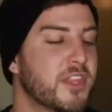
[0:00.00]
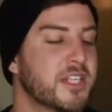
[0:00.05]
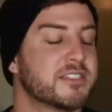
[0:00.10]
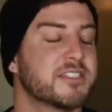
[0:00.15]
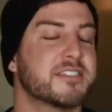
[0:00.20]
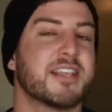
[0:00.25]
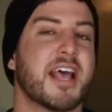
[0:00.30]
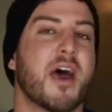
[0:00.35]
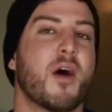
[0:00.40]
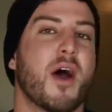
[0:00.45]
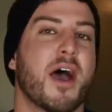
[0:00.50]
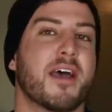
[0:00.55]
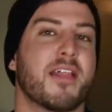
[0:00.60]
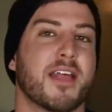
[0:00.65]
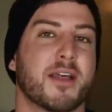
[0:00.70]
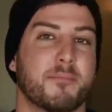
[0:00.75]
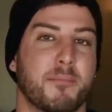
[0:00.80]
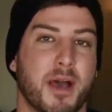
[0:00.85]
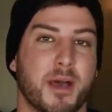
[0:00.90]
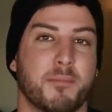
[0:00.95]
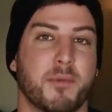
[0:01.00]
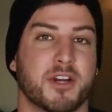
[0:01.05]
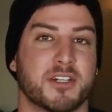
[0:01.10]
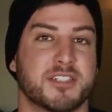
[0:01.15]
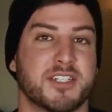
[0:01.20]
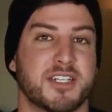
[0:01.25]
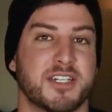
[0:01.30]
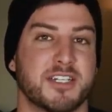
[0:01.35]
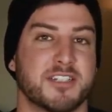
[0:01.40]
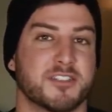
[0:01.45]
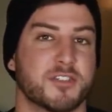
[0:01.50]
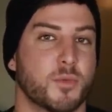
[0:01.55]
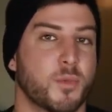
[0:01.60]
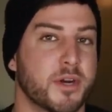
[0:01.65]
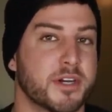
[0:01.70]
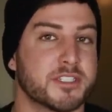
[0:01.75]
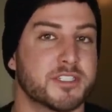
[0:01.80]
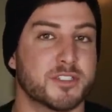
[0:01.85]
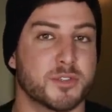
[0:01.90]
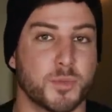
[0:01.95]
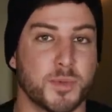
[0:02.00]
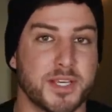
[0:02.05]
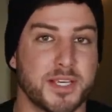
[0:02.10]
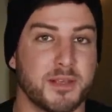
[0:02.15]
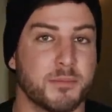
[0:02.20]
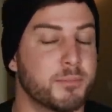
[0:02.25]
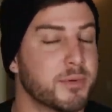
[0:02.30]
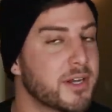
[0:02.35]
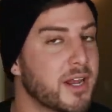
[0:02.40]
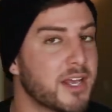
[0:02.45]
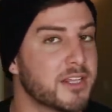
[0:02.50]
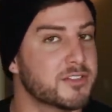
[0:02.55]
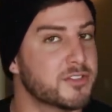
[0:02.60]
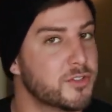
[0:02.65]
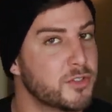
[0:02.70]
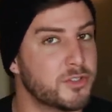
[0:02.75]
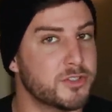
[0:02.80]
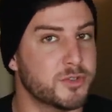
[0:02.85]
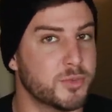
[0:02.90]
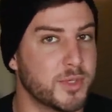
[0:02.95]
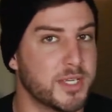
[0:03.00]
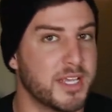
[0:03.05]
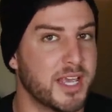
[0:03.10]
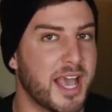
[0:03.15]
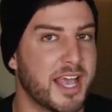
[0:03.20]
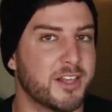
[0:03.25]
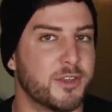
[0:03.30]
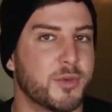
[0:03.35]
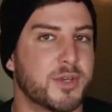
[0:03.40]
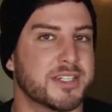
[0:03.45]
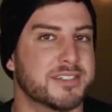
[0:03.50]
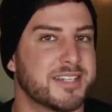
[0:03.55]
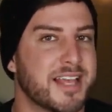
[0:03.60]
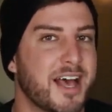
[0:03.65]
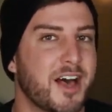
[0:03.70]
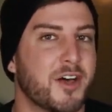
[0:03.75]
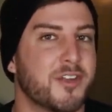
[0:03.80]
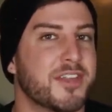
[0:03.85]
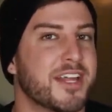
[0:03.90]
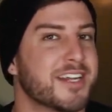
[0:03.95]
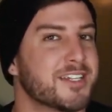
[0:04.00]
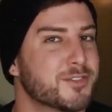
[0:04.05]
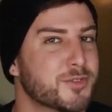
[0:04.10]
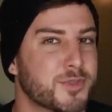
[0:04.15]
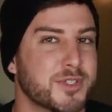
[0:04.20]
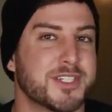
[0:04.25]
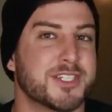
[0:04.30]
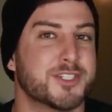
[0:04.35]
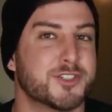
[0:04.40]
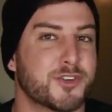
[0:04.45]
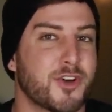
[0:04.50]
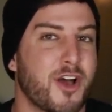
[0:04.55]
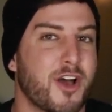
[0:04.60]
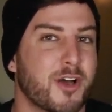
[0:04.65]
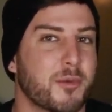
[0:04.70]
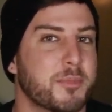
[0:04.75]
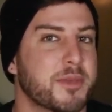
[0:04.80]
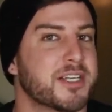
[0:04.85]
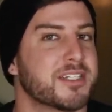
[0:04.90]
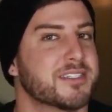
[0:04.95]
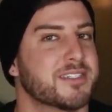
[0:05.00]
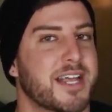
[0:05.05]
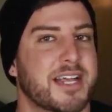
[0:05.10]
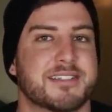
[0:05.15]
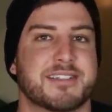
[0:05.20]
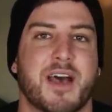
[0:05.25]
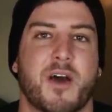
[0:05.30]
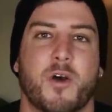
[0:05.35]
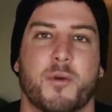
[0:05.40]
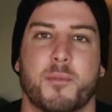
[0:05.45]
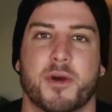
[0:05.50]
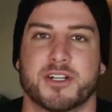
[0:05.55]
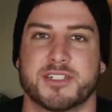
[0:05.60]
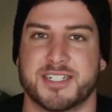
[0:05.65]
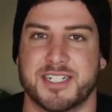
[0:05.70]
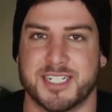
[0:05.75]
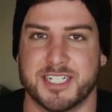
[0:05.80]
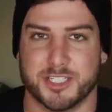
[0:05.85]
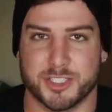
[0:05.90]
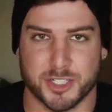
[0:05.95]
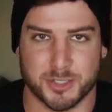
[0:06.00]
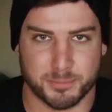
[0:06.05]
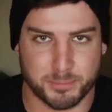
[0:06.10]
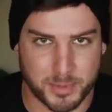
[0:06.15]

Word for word: This is how I like my martinis, where it's sweet, but not too sweet, and you could tell that it's really strong because that's how a martini should